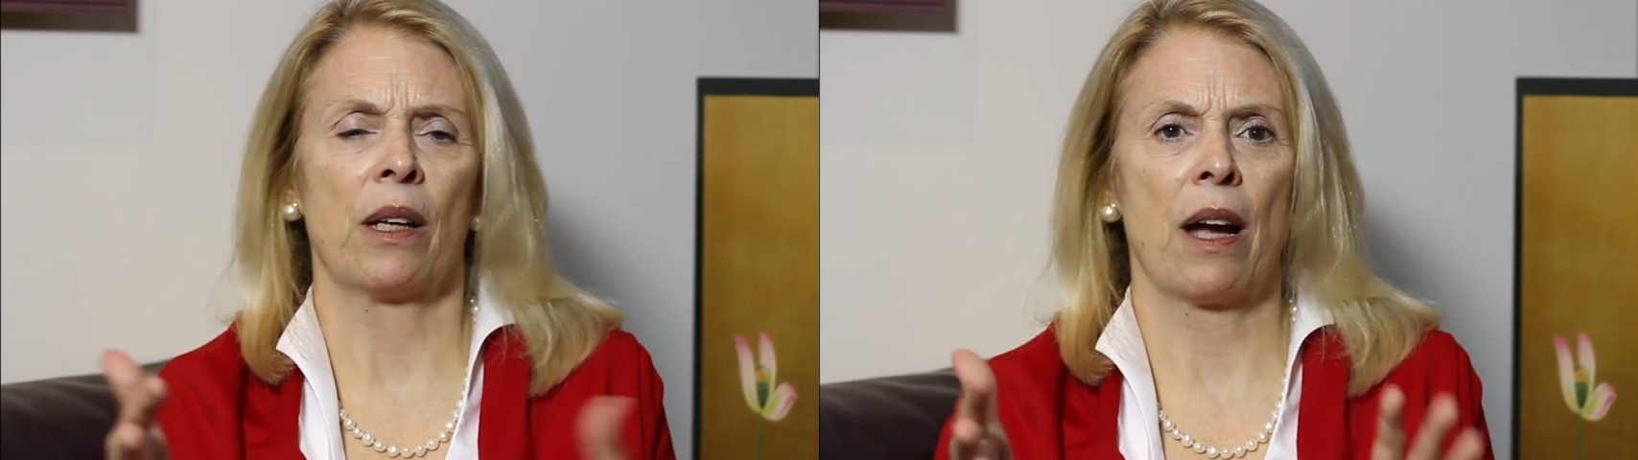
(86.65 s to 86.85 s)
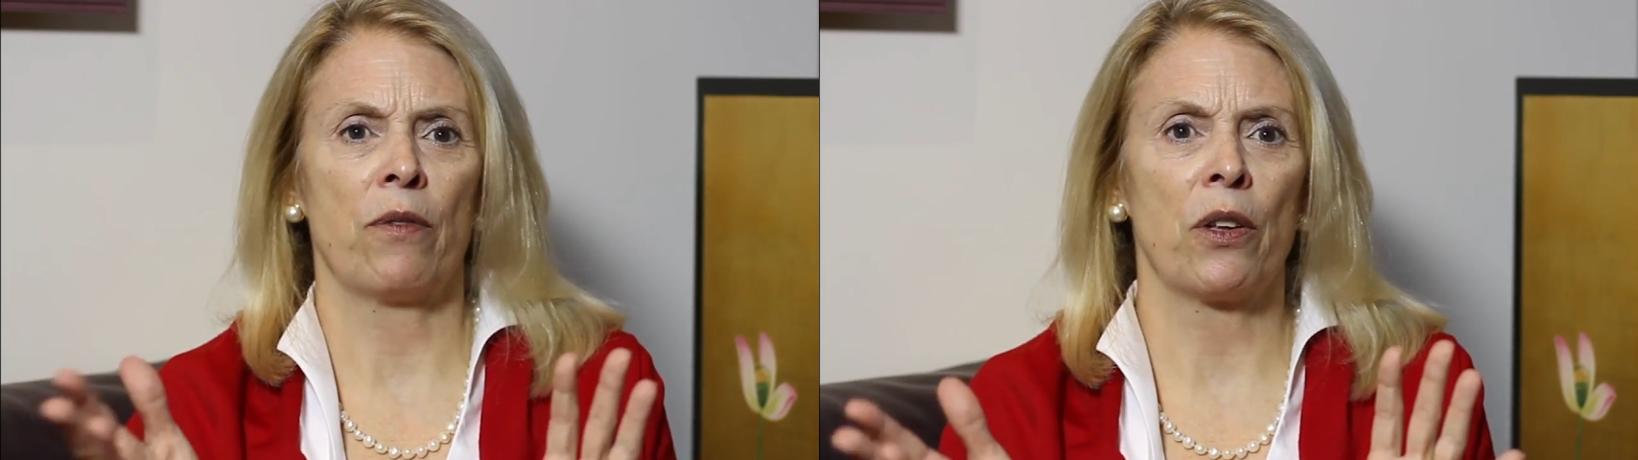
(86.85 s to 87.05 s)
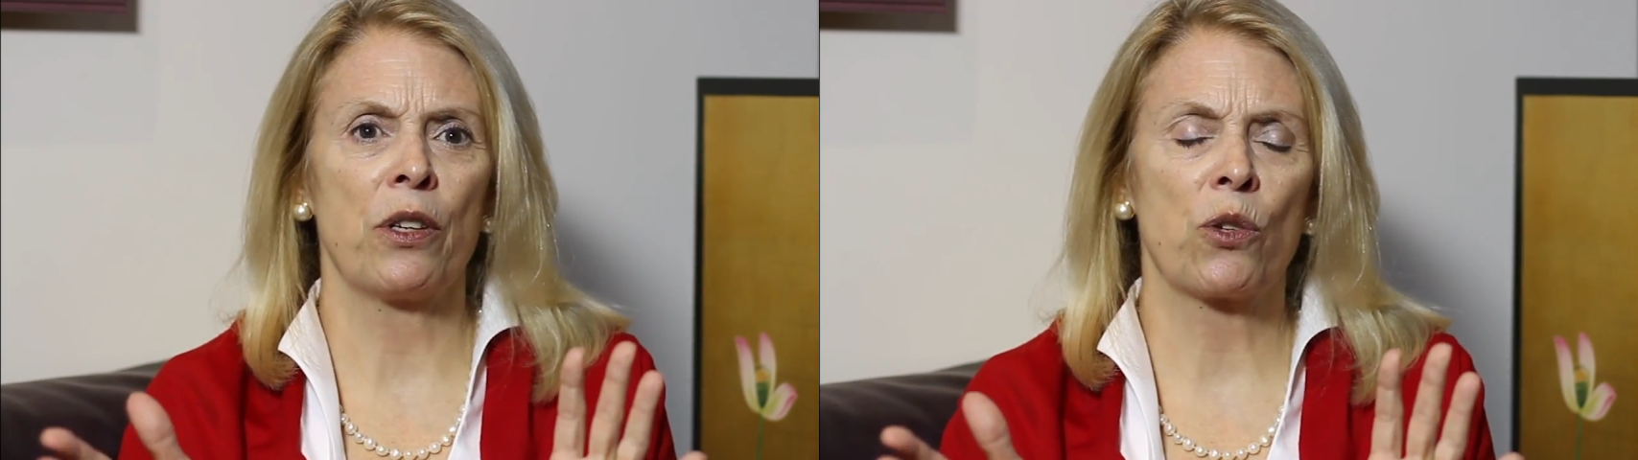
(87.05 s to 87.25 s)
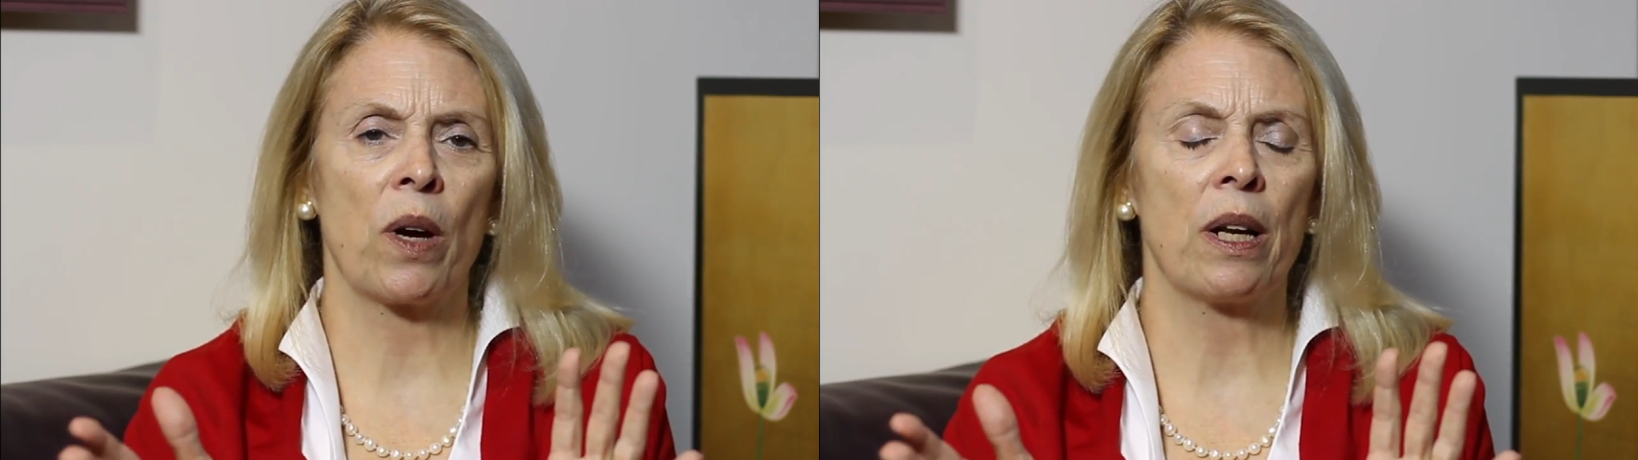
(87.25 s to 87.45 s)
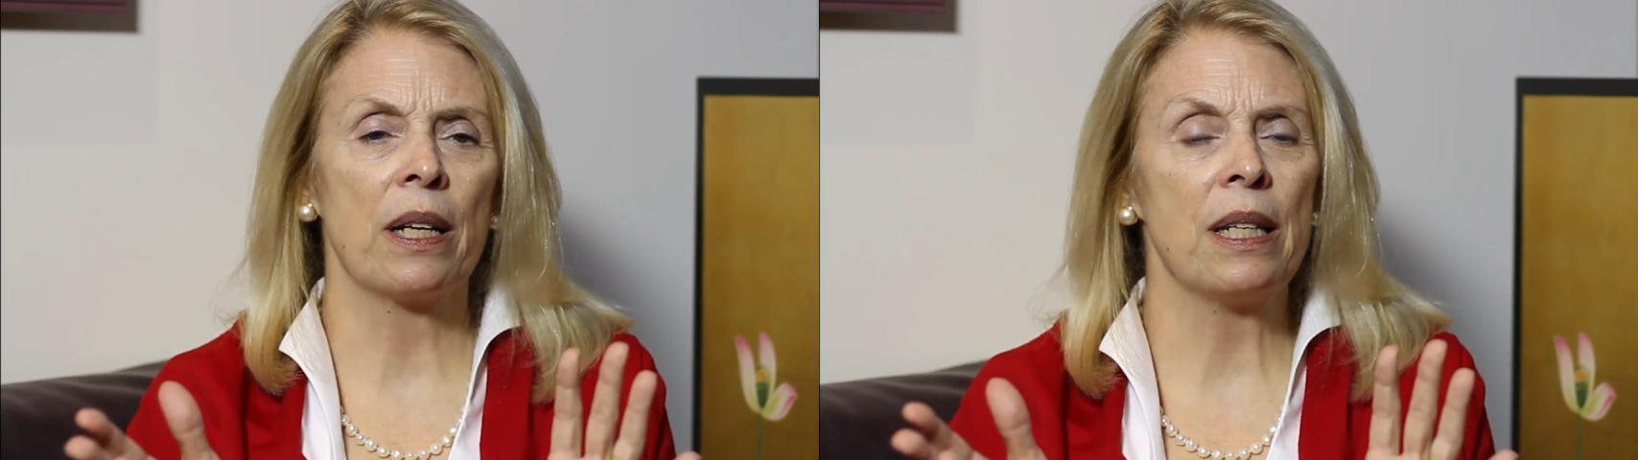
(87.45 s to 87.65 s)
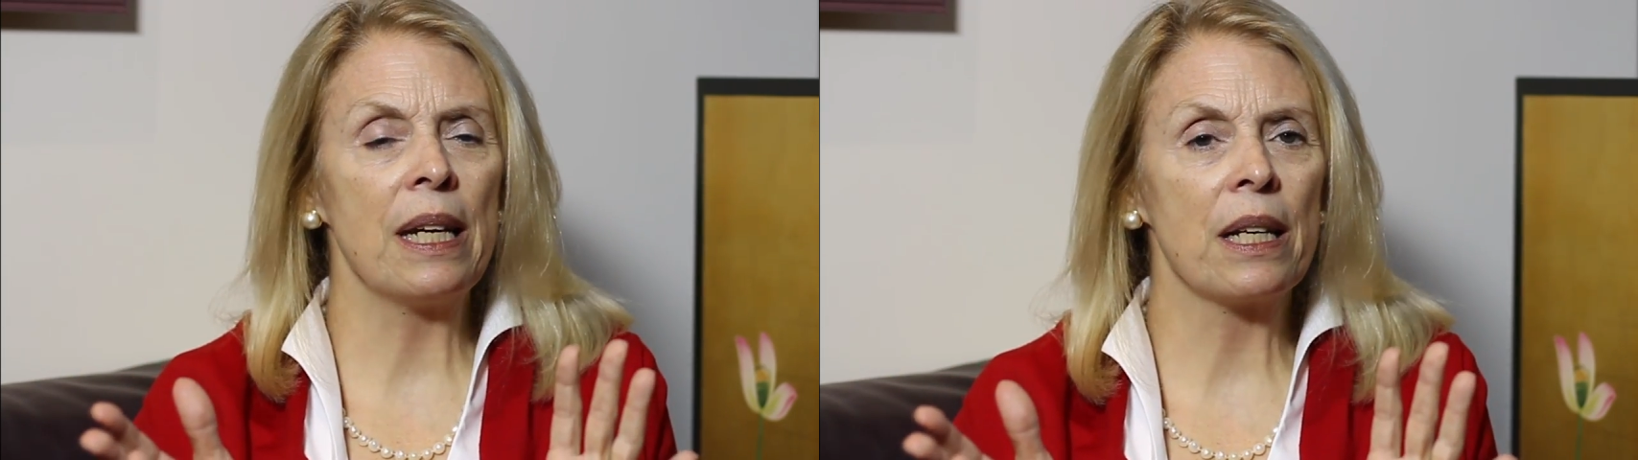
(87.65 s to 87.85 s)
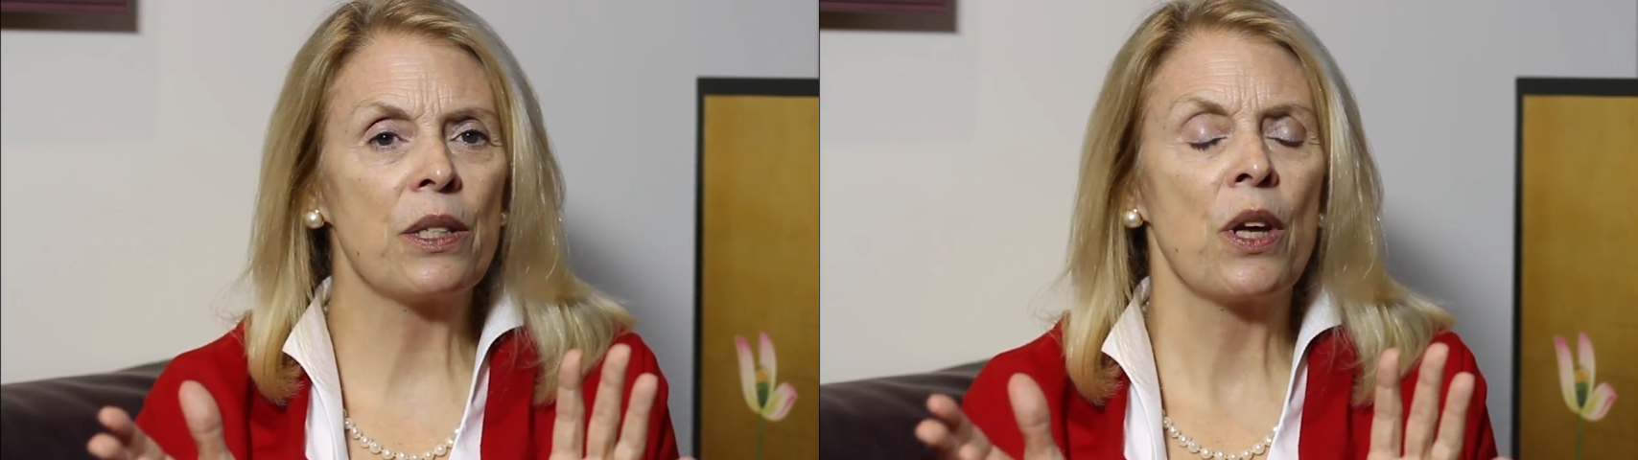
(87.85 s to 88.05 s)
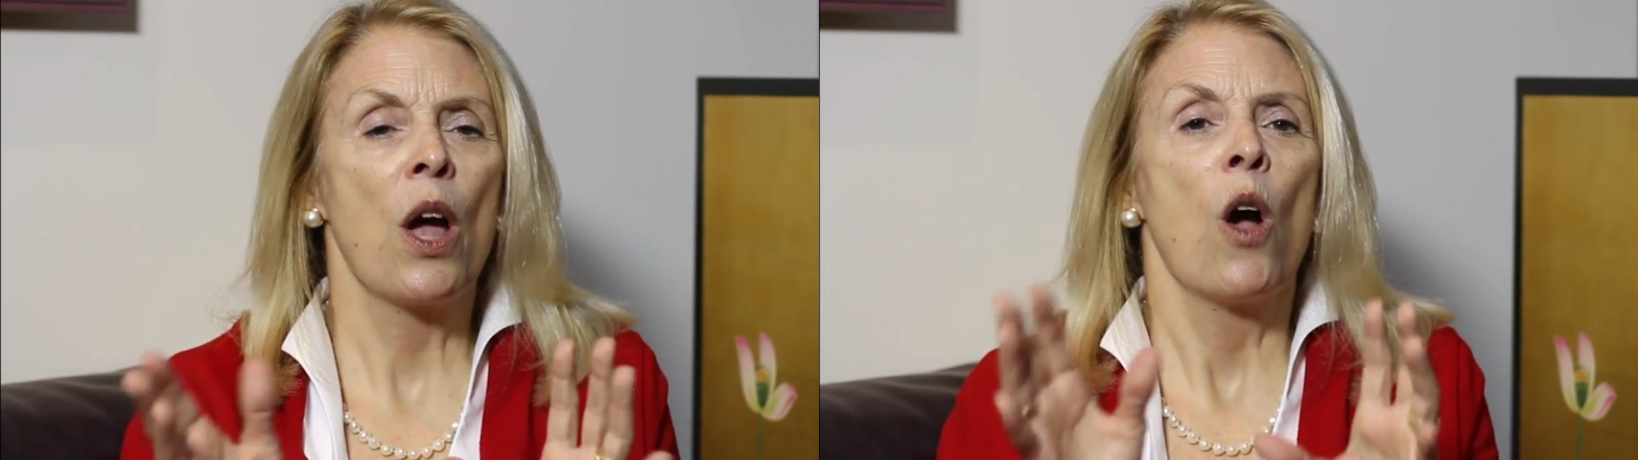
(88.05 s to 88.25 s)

have all these great ideas.